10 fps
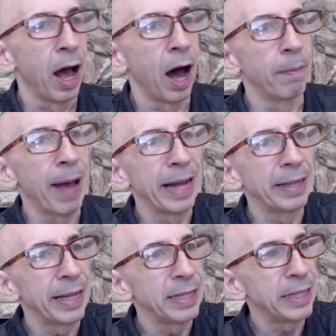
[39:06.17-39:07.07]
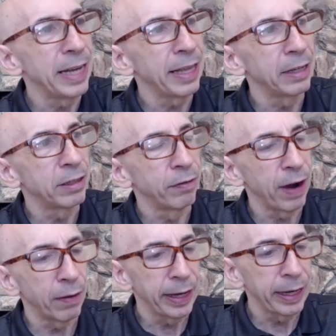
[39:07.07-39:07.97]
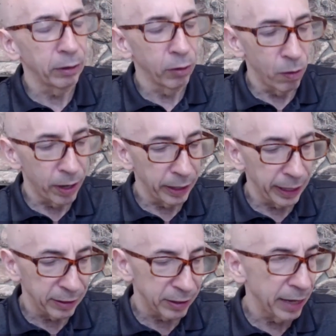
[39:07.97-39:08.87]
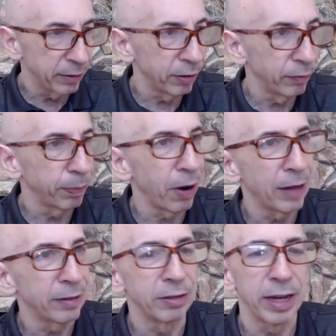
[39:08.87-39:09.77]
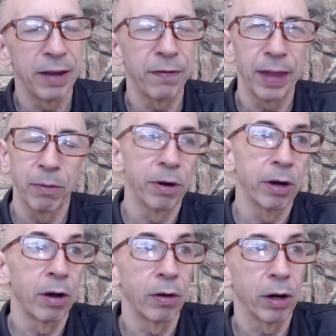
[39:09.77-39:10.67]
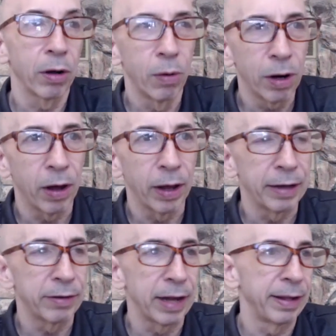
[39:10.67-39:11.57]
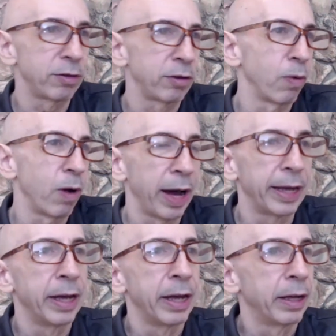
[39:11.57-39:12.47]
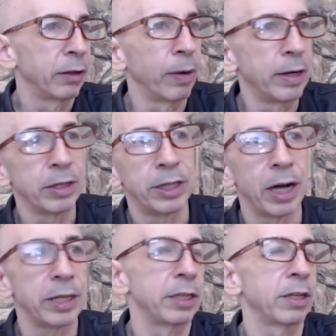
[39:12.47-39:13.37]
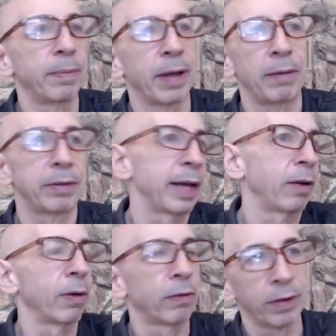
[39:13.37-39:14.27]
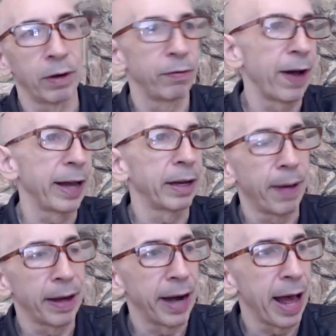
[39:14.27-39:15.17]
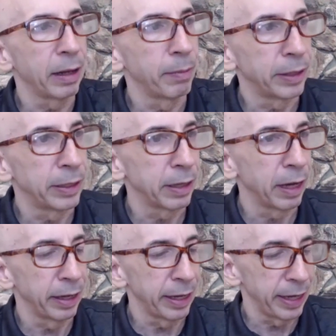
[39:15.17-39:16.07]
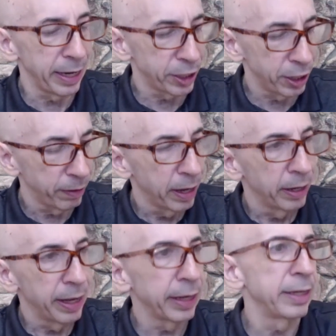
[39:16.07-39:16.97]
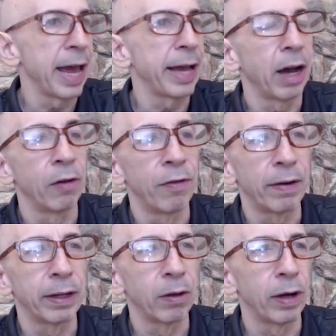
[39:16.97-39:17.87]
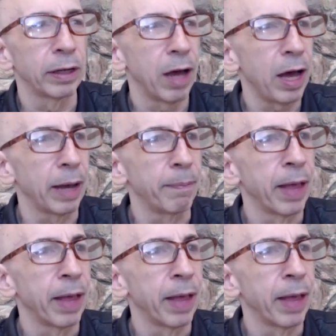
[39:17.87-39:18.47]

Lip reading: And that they see that it's a very long, extensive process if they were to go to court on this. And this is why lawyers and judges sometimes get all, fighting about an alimony issue. It could take a very long time.